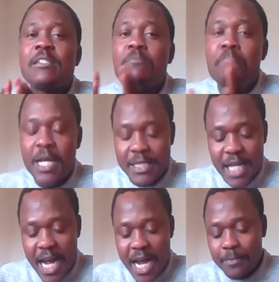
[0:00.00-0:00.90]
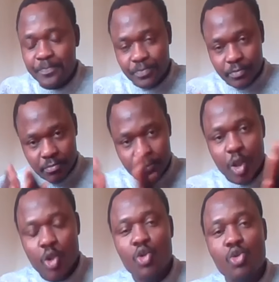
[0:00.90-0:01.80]
it is better
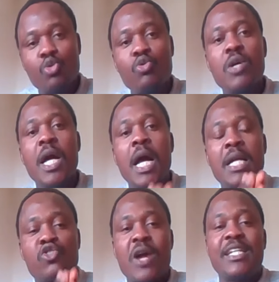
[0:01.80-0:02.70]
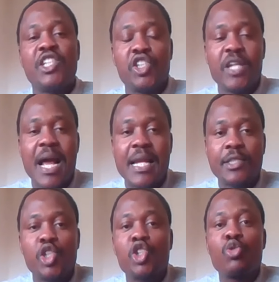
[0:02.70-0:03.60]
to
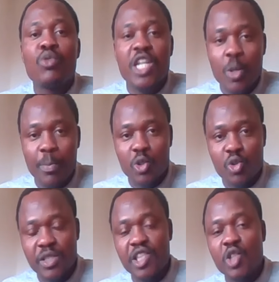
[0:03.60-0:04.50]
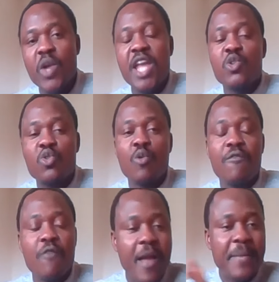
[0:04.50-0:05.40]
traditional schooling opportunity where you
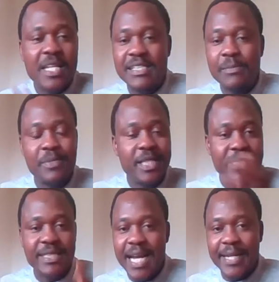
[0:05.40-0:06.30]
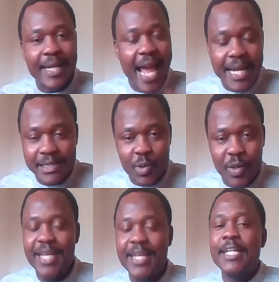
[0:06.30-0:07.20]
go for MSc, BSc, and the
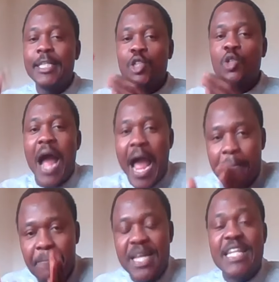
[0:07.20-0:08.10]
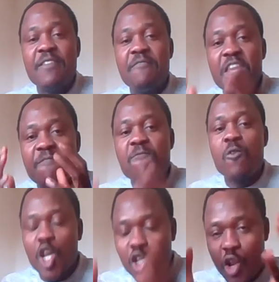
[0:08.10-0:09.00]
likes. Okay, so I believe
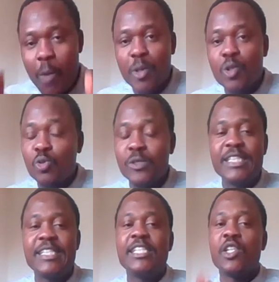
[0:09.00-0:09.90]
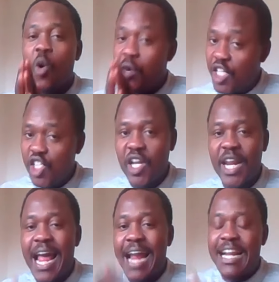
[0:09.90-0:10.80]
in vocational opportunity on this
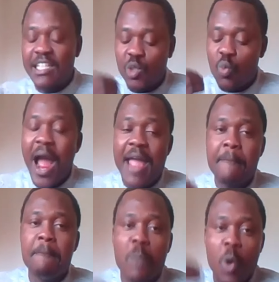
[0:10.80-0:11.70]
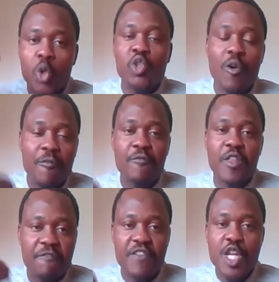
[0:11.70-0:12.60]
channel, and that is why most
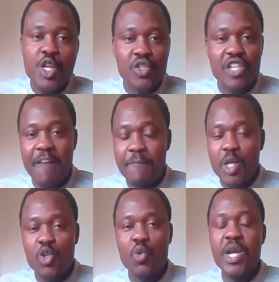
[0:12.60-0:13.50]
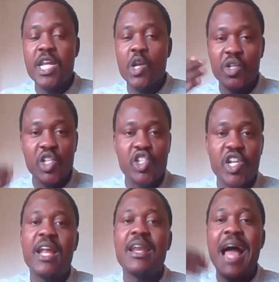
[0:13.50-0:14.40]
of the videos that I've been doing on
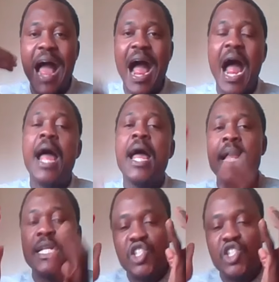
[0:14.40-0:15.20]
this channel are